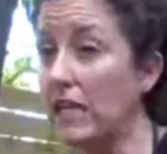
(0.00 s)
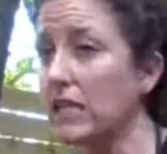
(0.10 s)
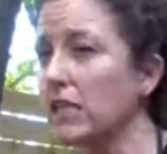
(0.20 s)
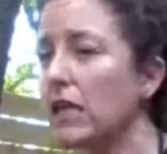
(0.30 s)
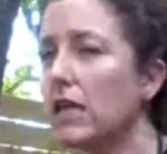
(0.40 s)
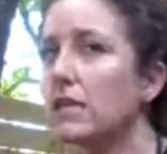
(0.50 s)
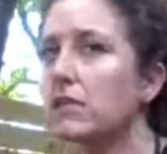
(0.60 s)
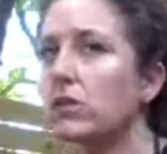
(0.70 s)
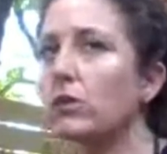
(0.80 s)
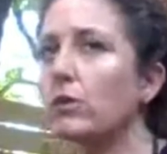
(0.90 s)

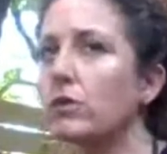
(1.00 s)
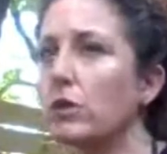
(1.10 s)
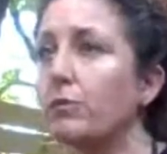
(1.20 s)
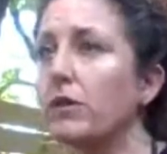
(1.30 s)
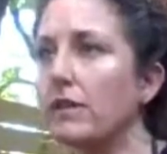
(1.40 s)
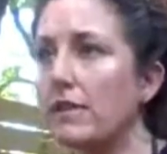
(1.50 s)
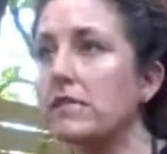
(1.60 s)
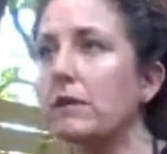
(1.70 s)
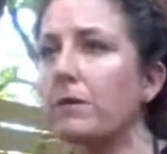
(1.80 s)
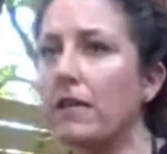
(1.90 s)
and to put these
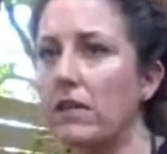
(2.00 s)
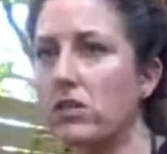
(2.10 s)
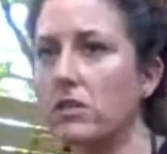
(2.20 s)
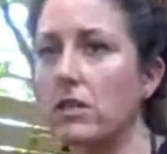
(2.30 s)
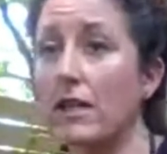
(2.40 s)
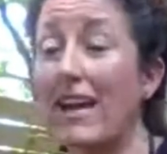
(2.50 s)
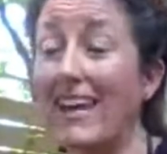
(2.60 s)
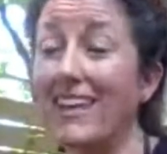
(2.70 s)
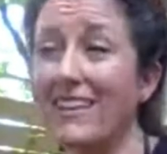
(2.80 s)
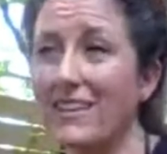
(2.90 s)
stipulations on it,
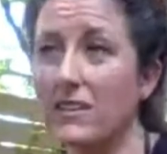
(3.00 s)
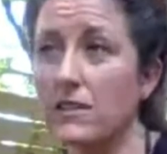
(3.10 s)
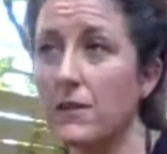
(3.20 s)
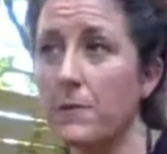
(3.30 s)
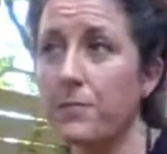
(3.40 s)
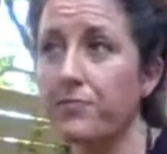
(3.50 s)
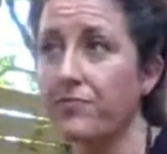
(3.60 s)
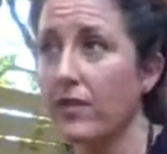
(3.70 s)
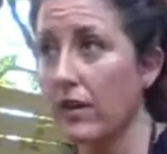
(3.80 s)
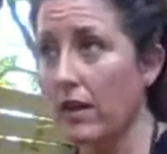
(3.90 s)
and
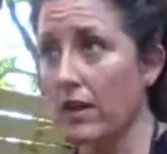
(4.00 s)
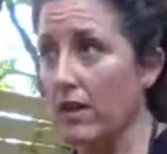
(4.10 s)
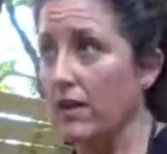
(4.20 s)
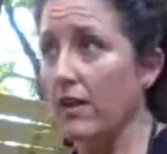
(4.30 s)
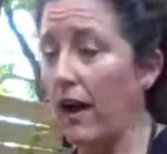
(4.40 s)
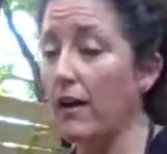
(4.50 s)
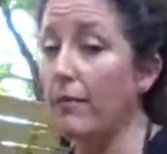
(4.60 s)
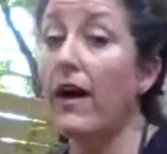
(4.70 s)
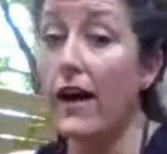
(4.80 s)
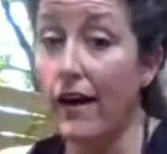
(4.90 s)

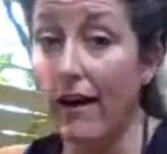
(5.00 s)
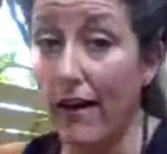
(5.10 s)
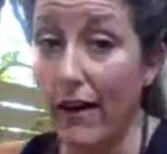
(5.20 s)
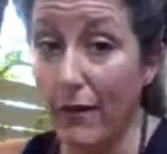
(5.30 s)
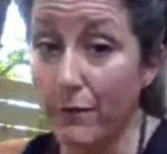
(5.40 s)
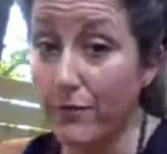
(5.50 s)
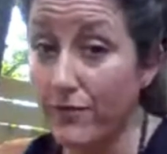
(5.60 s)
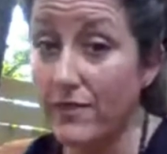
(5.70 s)
um, I'm